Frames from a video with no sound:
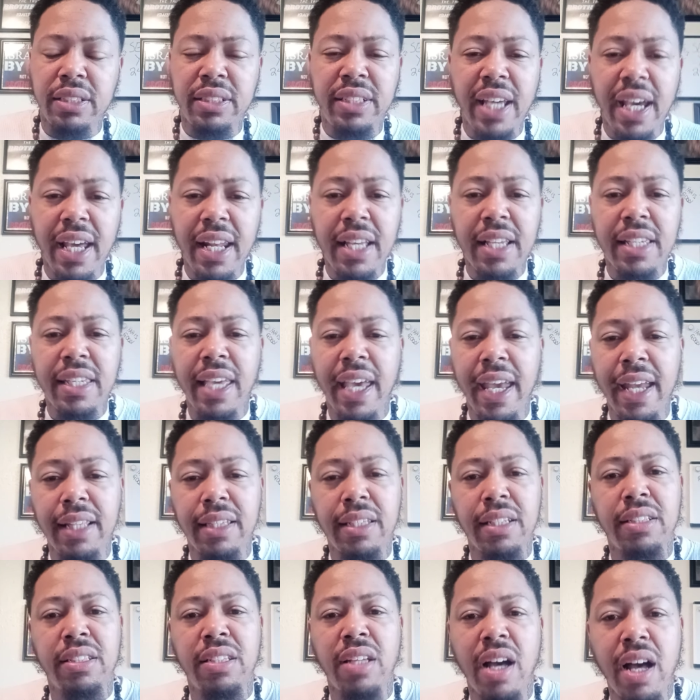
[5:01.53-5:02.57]

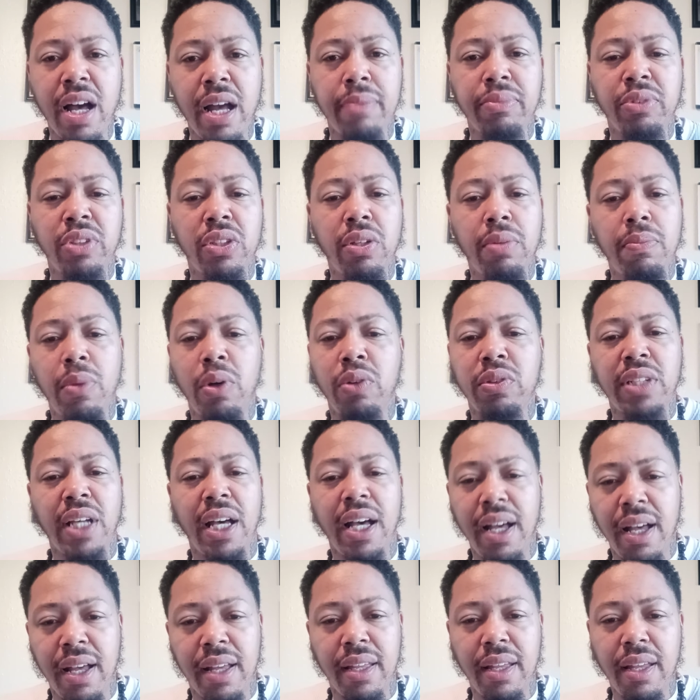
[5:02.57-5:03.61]
Dedicate the time to the Most
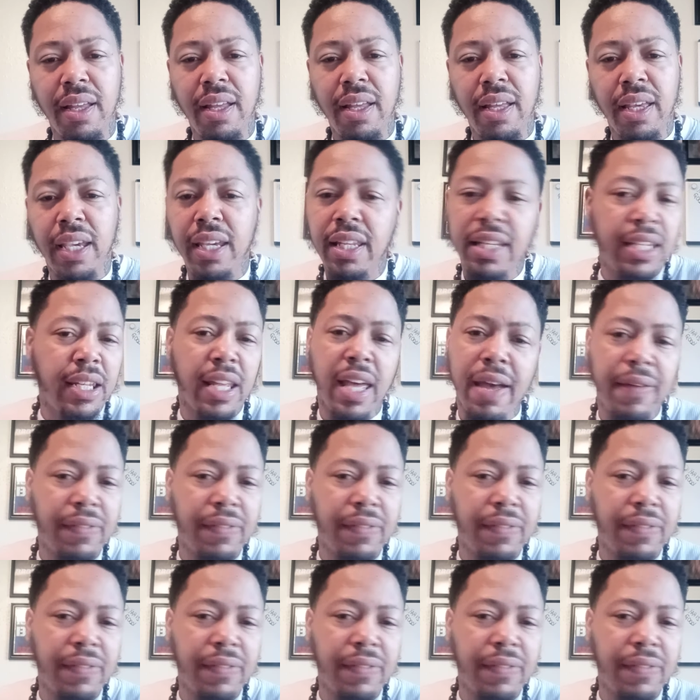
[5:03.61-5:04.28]
High. He didn't